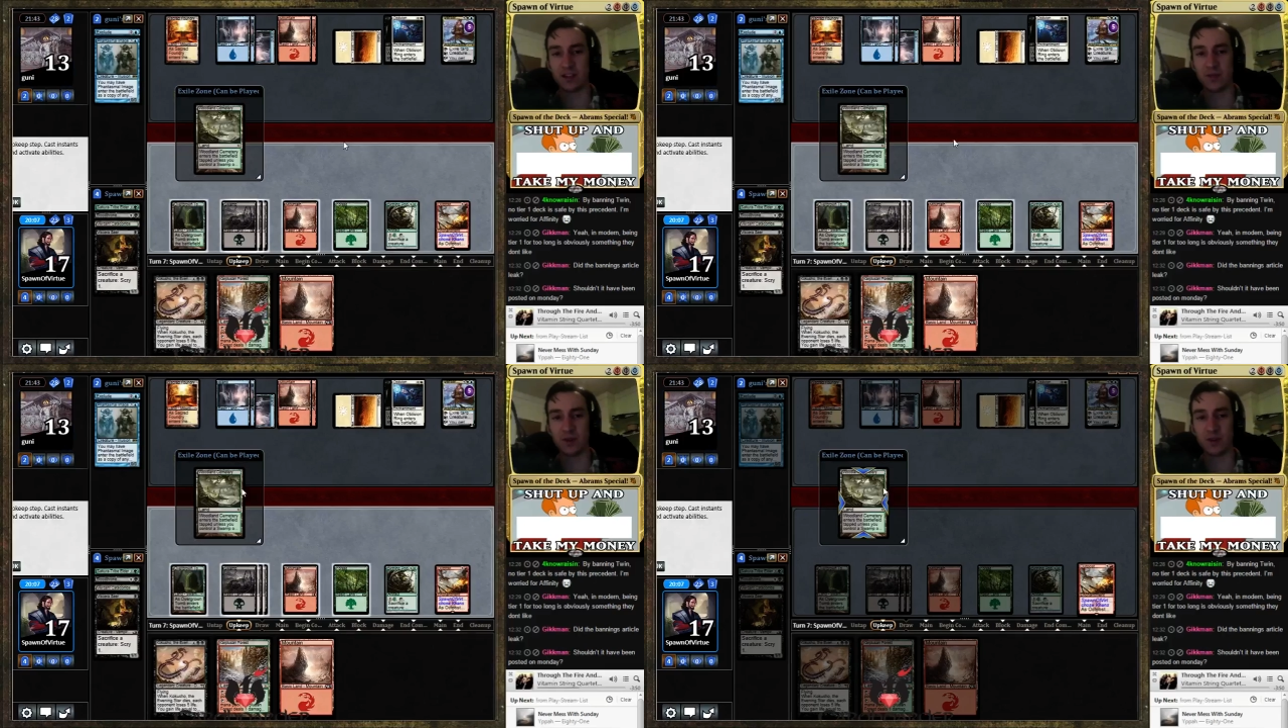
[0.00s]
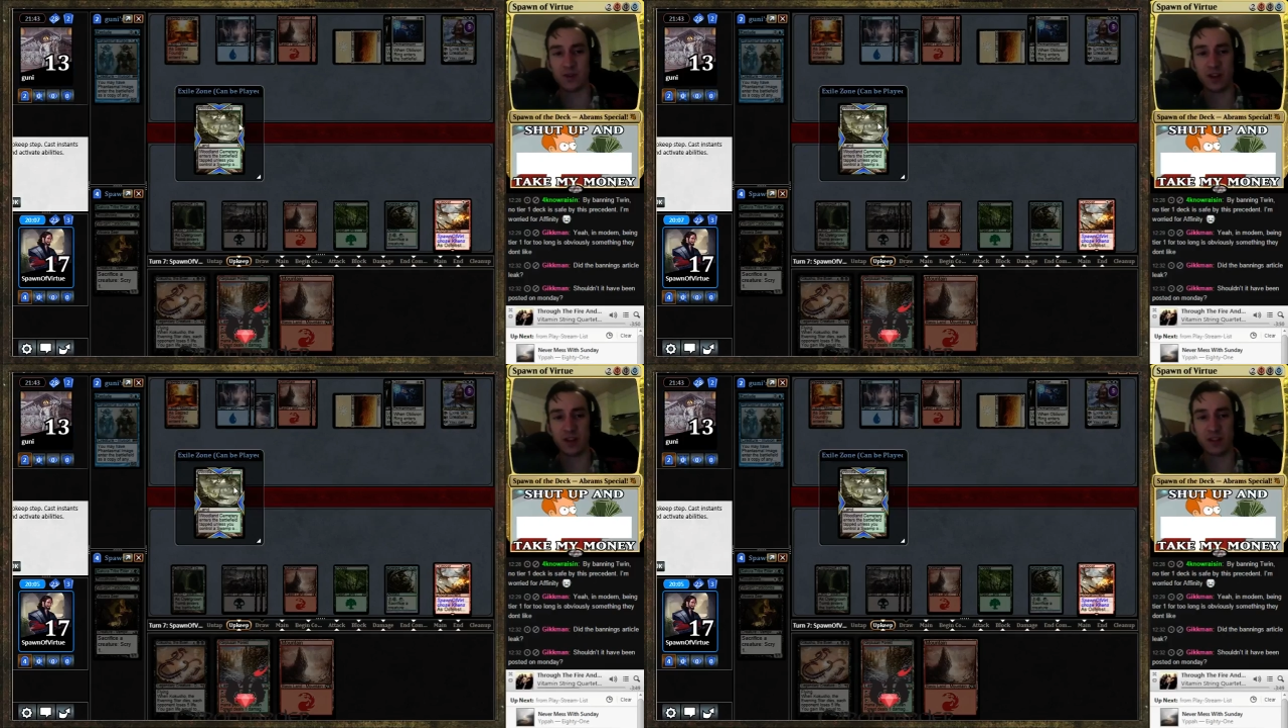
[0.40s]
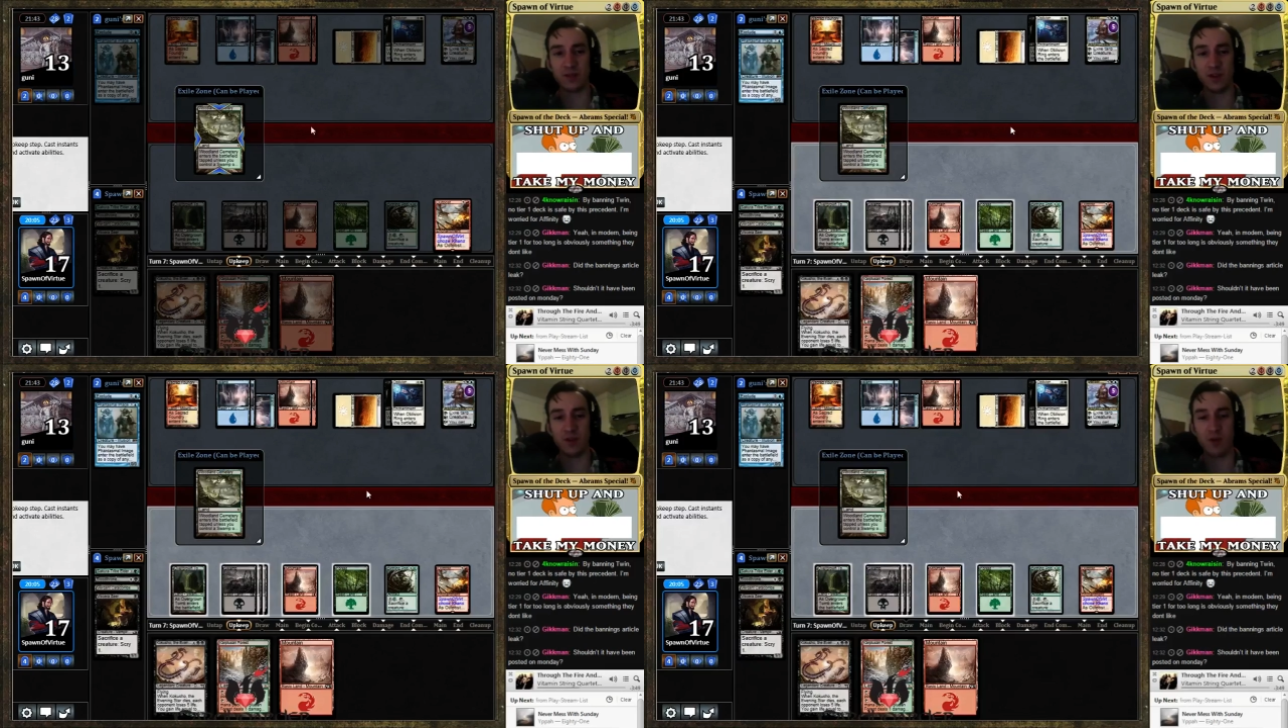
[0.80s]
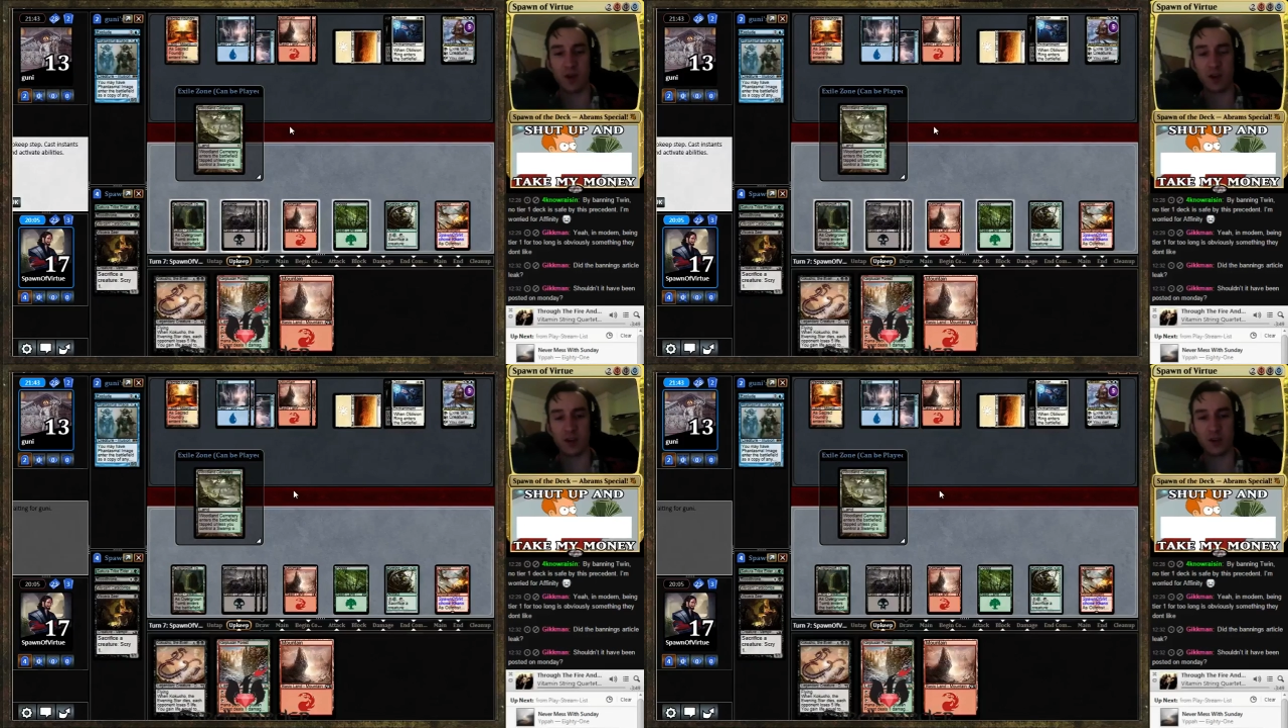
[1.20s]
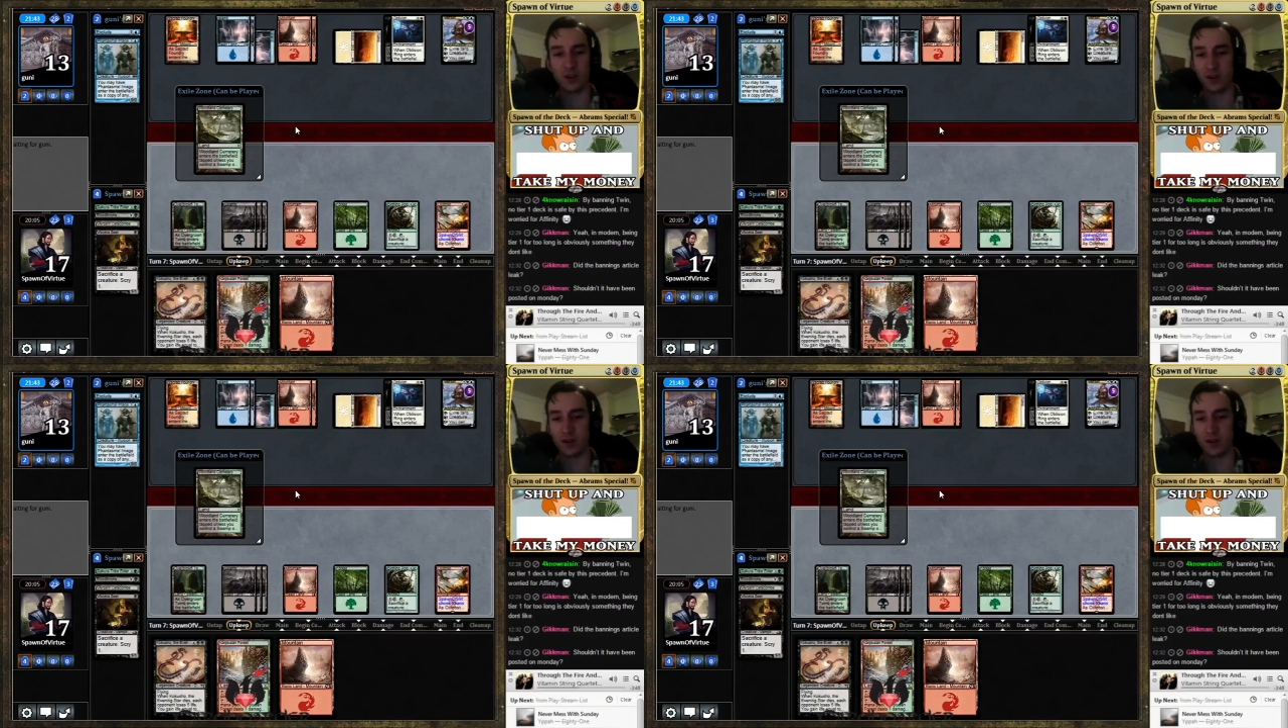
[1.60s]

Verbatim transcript: of our draws can be quite good